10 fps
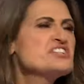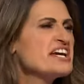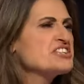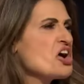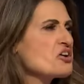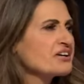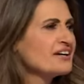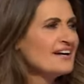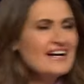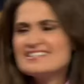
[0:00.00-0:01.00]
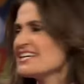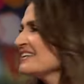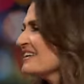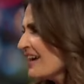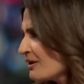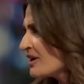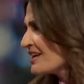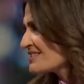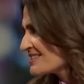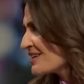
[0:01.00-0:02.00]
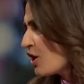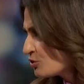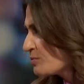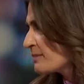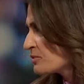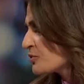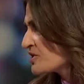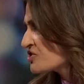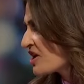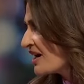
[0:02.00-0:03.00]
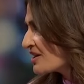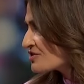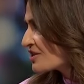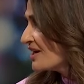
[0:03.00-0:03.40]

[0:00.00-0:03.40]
TikTok. It's hilarious that old people are in charge.